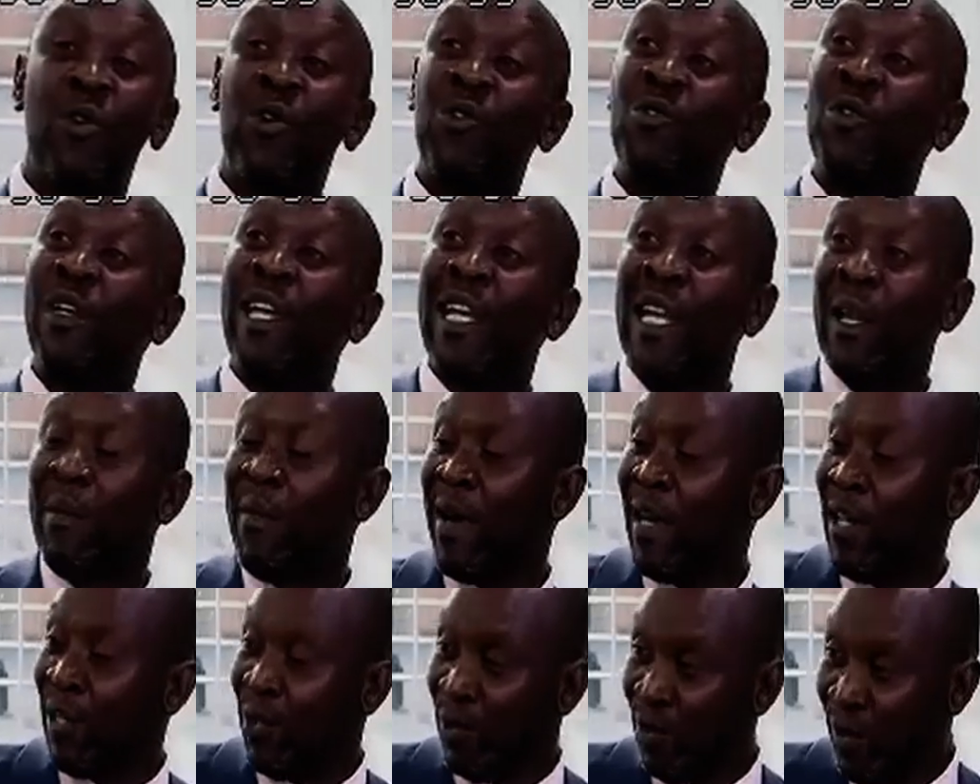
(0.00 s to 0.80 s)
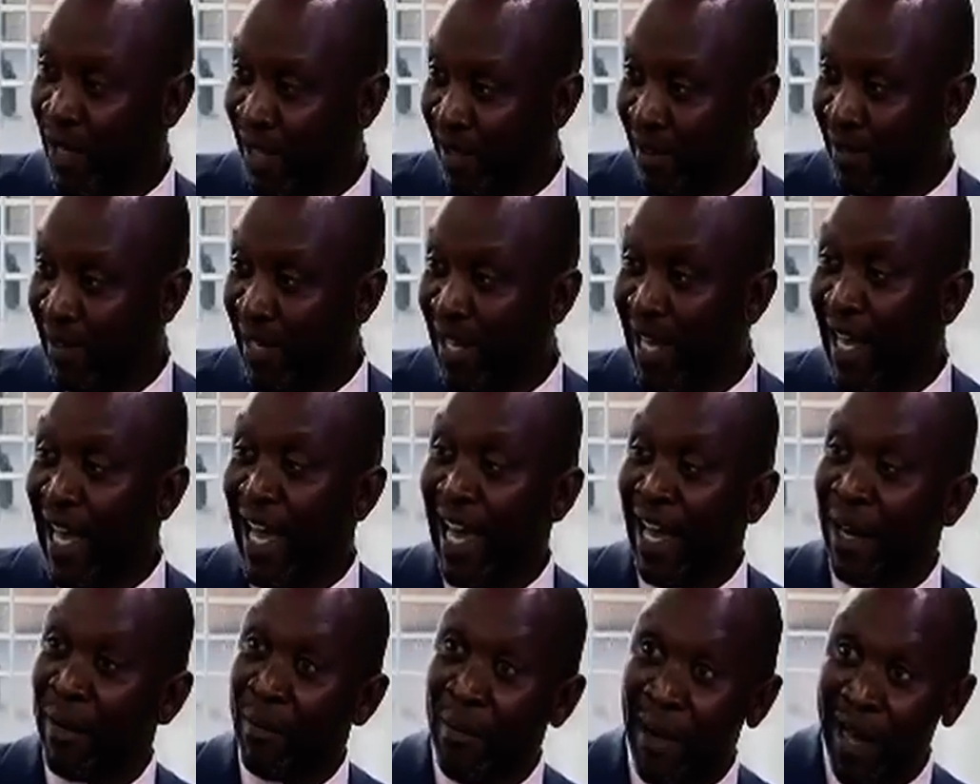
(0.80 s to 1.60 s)
to Kilimani today
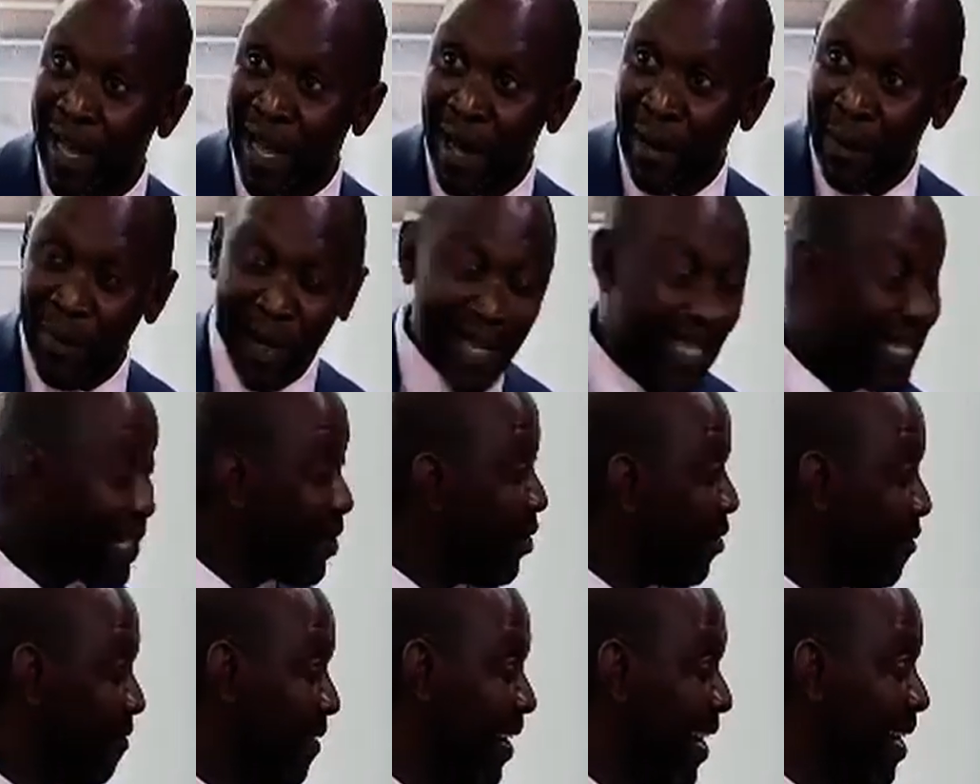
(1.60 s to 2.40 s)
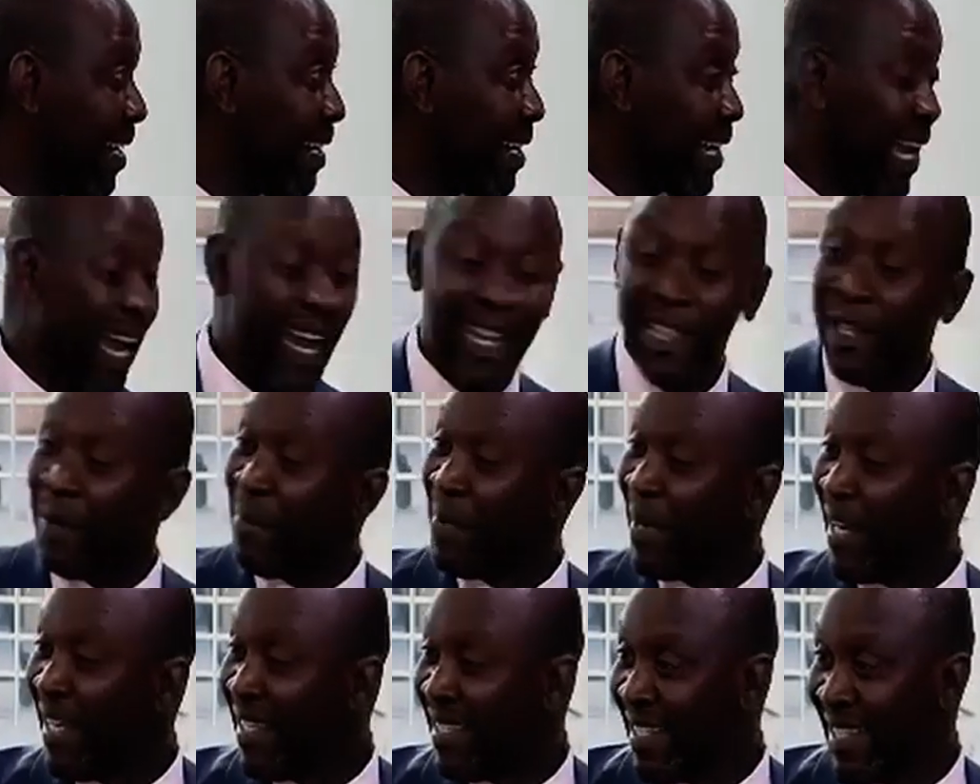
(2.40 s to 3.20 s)
and buy a parcel of land at the
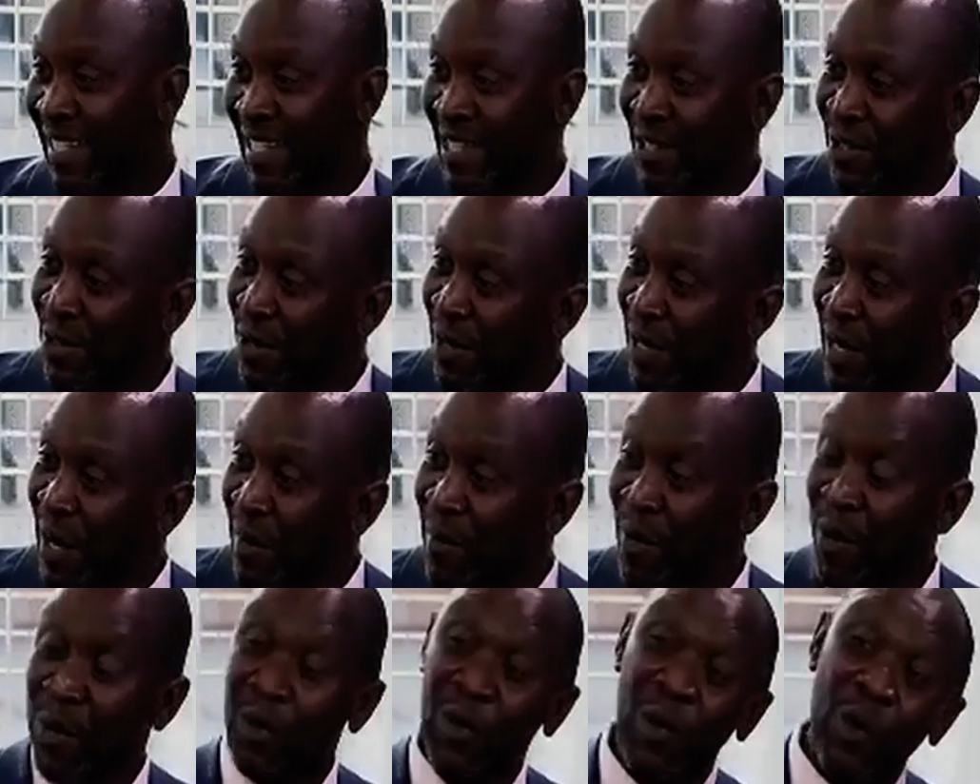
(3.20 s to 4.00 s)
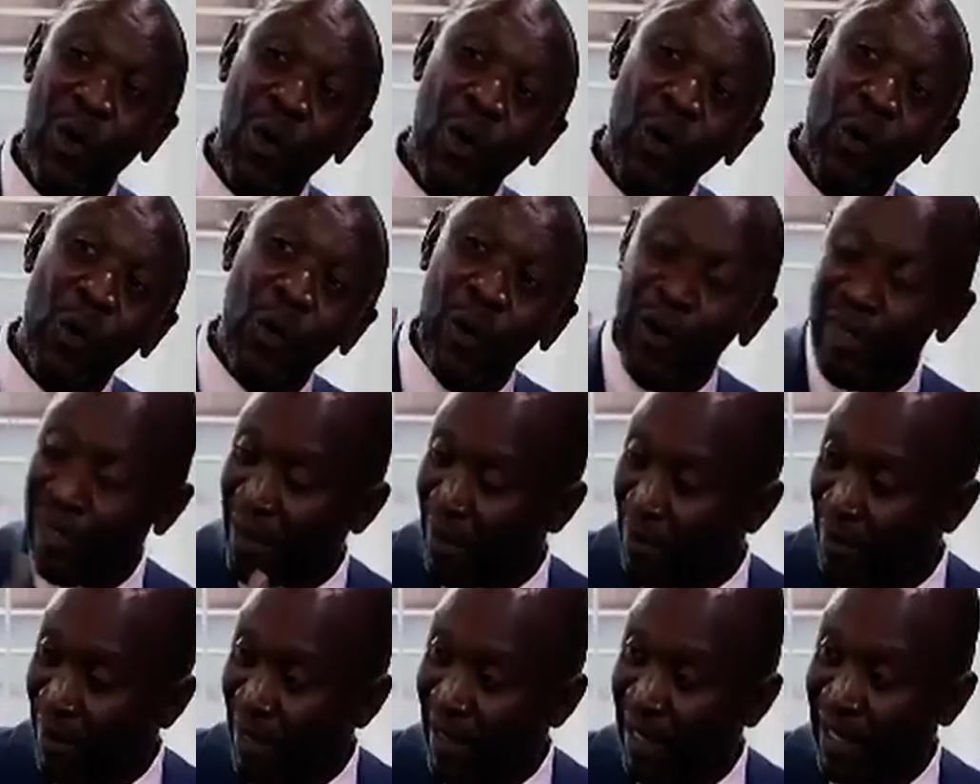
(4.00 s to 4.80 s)
price that he's talking about with a
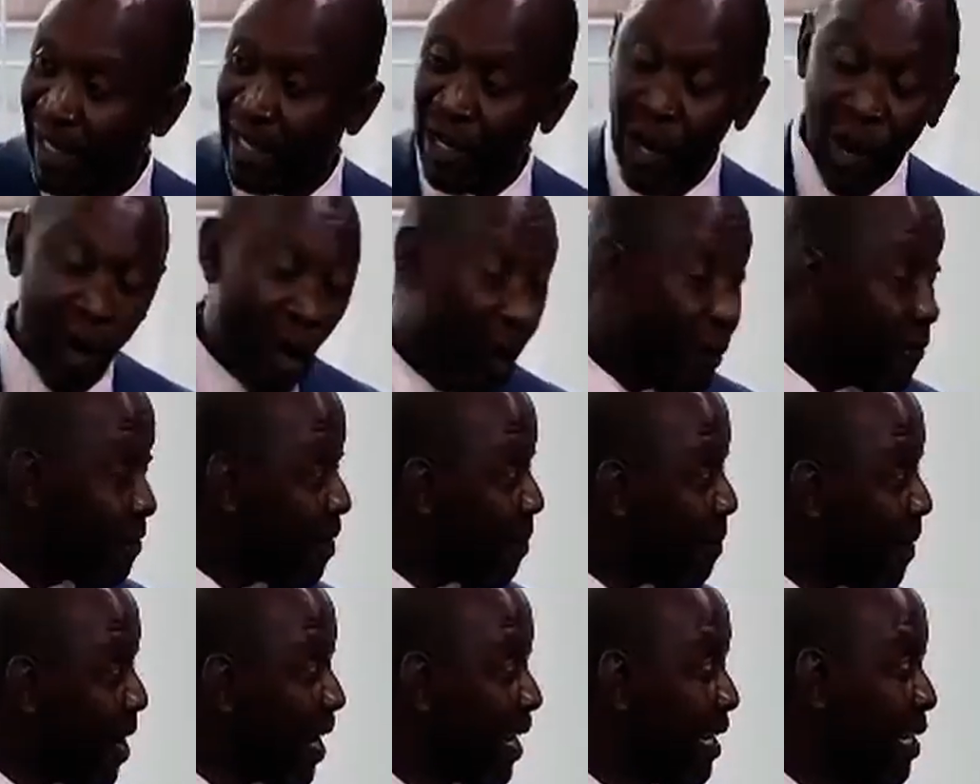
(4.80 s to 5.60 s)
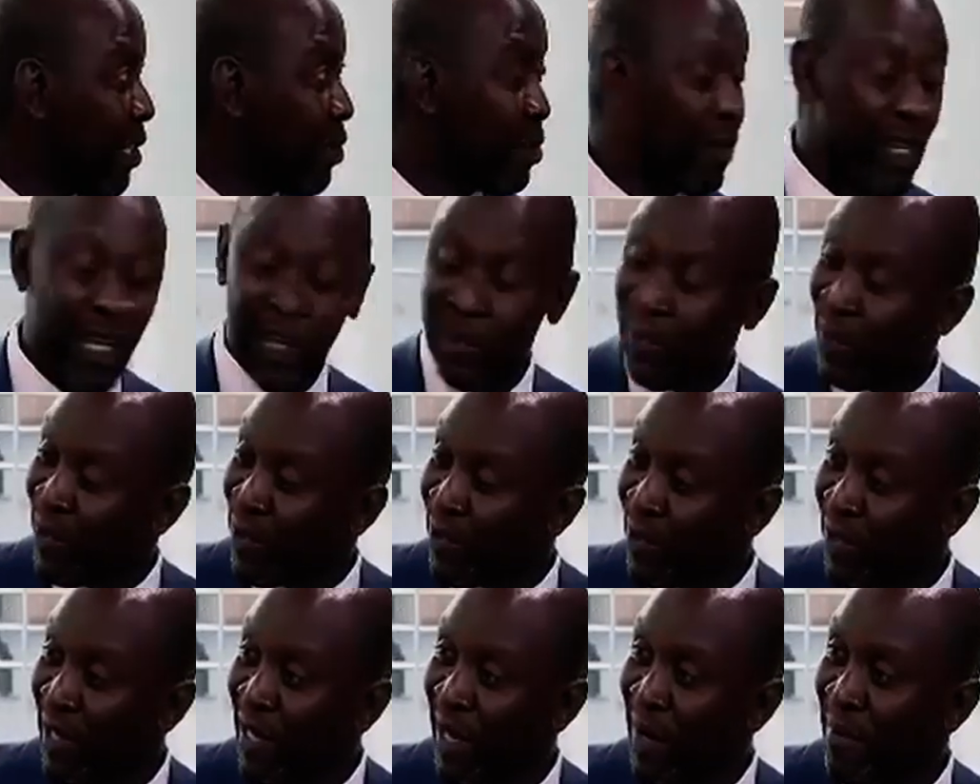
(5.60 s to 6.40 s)
building of the magnitude that we're
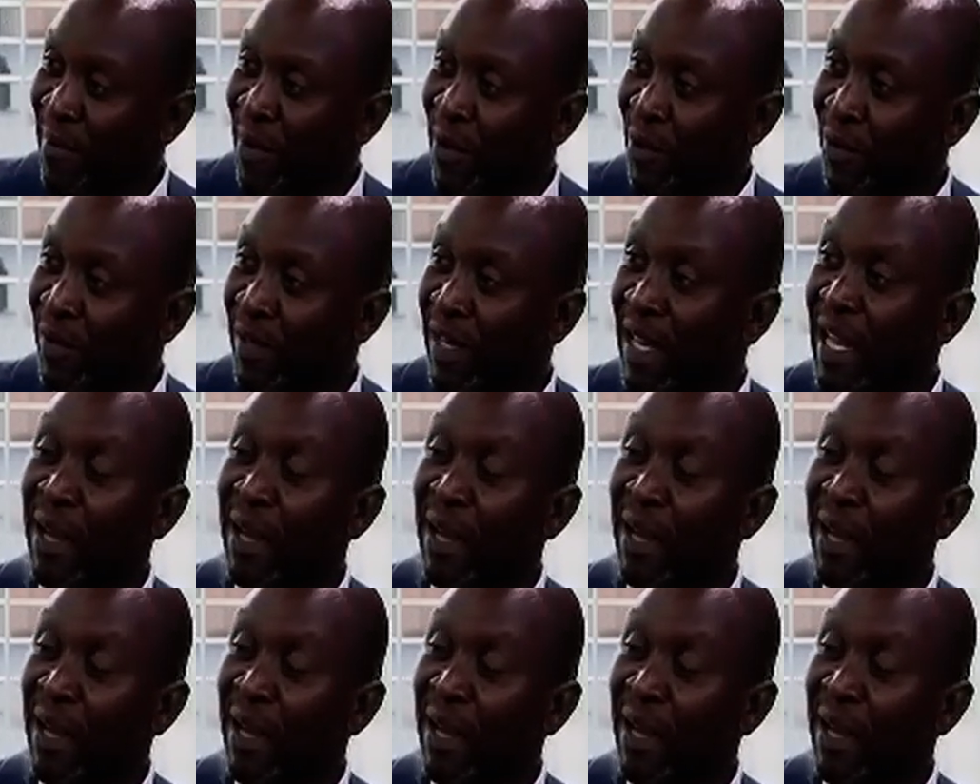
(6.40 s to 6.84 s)
talking about,